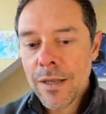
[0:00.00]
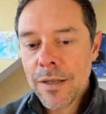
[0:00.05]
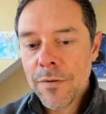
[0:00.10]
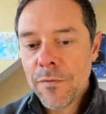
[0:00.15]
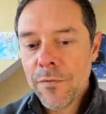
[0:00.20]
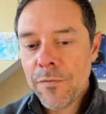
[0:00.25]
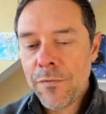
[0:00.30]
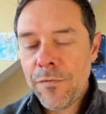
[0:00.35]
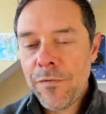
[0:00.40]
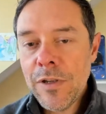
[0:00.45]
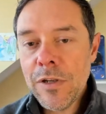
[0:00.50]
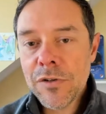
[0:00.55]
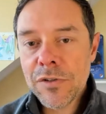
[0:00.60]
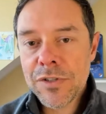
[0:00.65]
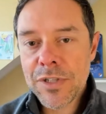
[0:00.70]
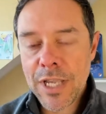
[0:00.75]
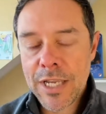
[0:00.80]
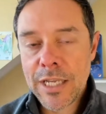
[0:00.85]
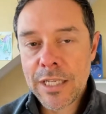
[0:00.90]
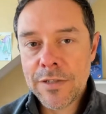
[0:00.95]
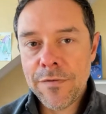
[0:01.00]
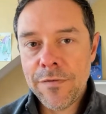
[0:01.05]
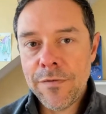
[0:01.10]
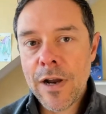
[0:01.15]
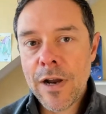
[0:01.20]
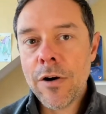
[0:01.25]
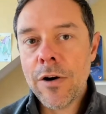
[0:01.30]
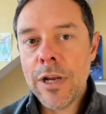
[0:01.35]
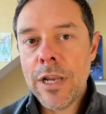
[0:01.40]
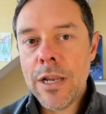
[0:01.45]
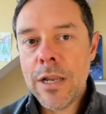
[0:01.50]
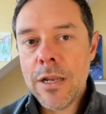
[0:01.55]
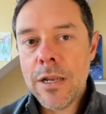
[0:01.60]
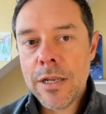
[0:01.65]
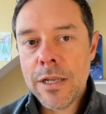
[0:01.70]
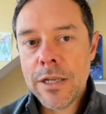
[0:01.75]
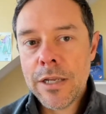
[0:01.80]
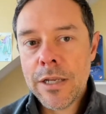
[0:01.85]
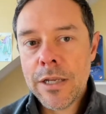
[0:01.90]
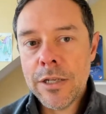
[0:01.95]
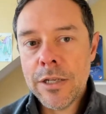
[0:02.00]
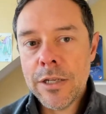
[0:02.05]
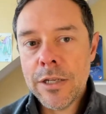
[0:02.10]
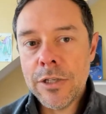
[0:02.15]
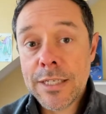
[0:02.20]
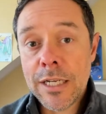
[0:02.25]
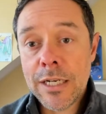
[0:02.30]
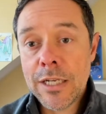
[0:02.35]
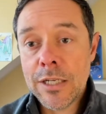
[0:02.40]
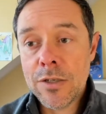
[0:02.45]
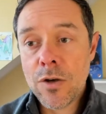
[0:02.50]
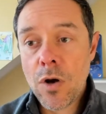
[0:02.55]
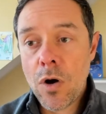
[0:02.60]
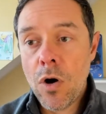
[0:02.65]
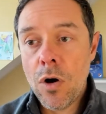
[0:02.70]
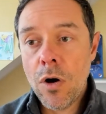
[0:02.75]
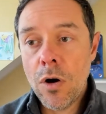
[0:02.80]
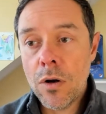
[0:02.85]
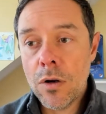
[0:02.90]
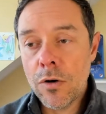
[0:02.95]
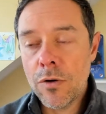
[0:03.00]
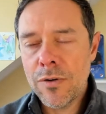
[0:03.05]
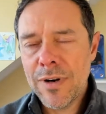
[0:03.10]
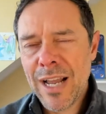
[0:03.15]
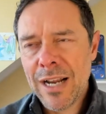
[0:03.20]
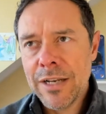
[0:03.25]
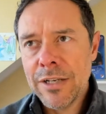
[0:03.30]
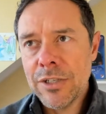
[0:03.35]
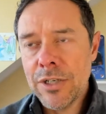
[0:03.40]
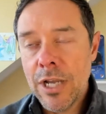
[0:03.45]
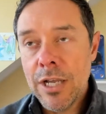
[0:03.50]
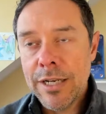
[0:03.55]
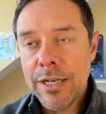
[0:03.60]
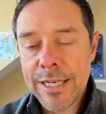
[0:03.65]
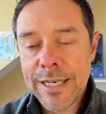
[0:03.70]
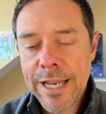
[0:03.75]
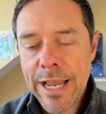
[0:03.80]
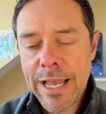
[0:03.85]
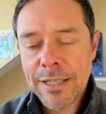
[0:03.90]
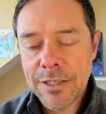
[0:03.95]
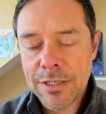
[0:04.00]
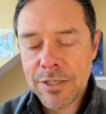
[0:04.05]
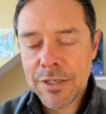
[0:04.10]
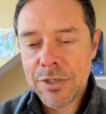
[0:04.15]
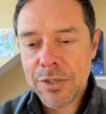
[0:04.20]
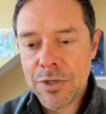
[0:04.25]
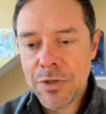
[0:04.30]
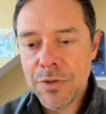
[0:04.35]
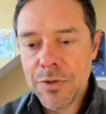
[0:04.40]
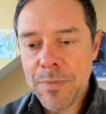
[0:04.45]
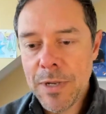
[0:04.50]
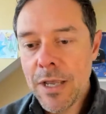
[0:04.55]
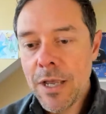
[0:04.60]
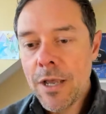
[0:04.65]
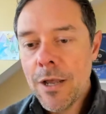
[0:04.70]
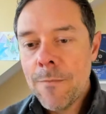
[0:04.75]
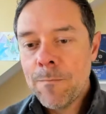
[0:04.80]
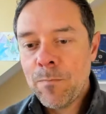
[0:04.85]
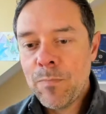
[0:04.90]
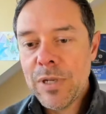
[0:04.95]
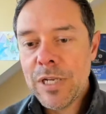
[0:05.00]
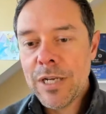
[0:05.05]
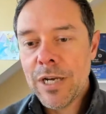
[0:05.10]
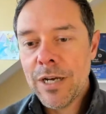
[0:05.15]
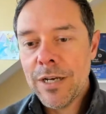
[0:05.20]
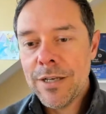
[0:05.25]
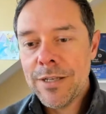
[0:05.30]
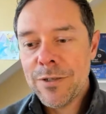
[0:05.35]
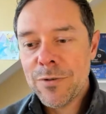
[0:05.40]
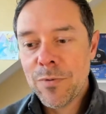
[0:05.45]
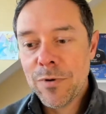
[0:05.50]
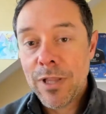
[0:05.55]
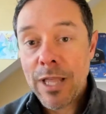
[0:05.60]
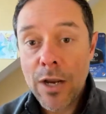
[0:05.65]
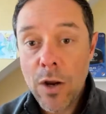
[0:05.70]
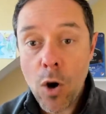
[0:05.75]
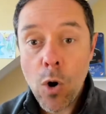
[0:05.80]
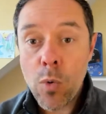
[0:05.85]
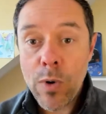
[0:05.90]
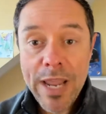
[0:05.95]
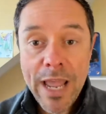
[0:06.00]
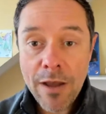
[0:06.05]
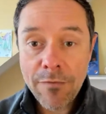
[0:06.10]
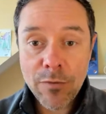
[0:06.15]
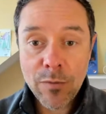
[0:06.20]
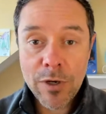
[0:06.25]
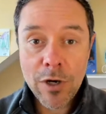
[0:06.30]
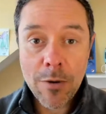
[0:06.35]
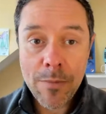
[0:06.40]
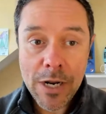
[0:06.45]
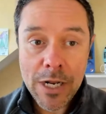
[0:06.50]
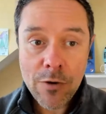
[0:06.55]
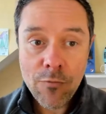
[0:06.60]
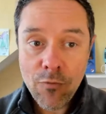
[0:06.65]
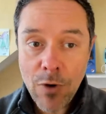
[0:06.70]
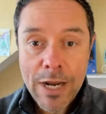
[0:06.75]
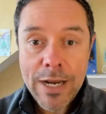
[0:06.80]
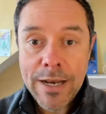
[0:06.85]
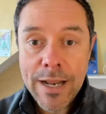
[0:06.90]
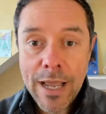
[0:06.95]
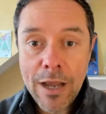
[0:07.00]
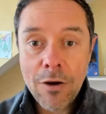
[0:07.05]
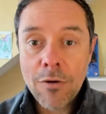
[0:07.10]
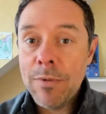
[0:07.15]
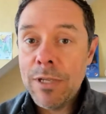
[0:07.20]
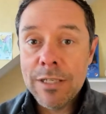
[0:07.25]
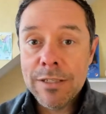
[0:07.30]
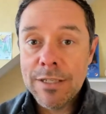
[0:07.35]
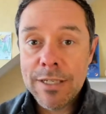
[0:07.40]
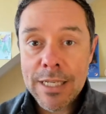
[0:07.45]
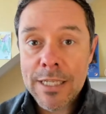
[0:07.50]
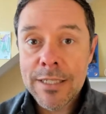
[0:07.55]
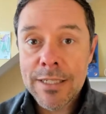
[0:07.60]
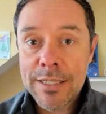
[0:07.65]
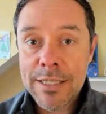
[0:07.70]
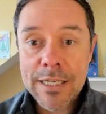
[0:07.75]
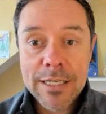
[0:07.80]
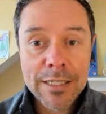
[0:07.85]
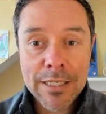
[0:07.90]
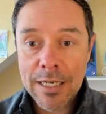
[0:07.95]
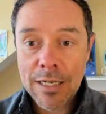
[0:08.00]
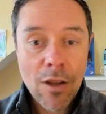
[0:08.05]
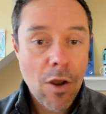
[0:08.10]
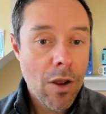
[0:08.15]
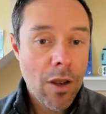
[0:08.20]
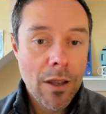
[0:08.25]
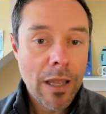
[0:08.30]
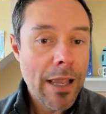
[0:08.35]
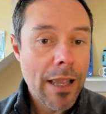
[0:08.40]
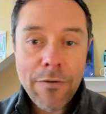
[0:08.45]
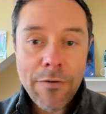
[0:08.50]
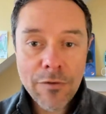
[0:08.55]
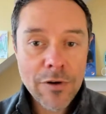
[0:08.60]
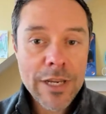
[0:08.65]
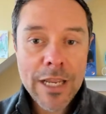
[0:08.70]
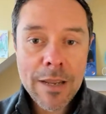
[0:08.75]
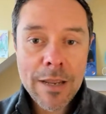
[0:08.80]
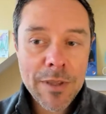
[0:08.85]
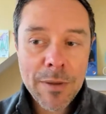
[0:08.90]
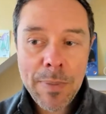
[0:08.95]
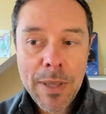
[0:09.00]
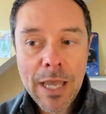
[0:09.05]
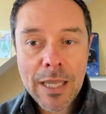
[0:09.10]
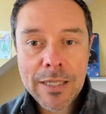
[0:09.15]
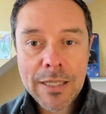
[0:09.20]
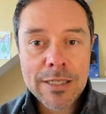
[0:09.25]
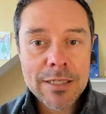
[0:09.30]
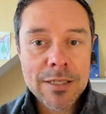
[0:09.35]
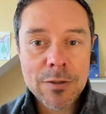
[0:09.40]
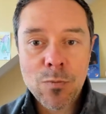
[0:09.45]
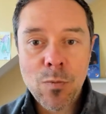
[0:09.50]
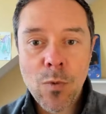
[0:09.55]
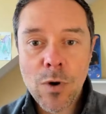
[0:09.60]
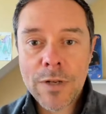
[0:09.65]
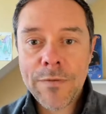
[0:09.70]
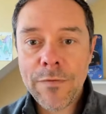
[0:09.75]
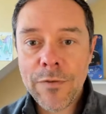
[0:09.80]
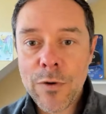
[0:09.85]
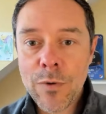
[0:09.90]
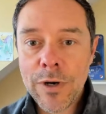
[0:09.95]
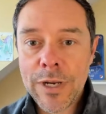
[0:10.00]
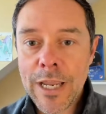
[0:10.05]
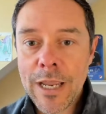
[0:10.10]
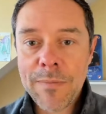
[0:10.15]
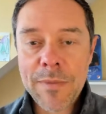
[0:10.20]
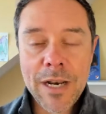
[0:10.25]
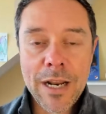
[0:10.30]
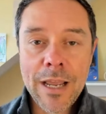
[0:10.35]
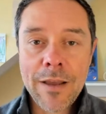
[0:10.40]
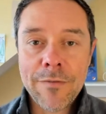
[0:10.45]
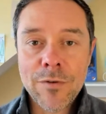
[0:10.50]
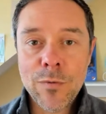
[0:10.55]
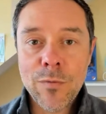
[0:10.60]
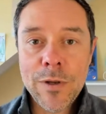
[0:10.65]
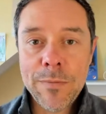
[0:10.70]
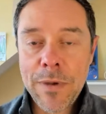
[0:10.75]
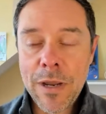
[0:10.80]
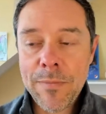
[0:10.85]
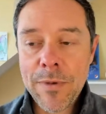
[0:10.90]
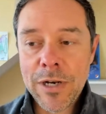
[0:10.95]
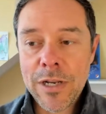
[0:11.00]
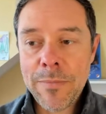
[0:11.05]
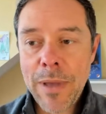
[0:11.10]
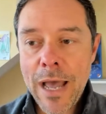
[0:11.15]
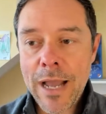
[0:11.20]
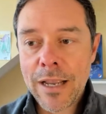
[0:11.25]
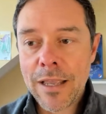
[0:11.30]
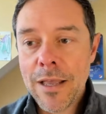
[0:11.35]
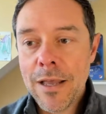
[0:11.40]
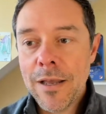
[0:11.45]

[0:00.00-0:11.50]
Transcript: feels like it's very congested or not condensed, excuse me, because we're like, oh, we have to win our money right now because in season, every game that passes is one fewer game that I have to win my money back.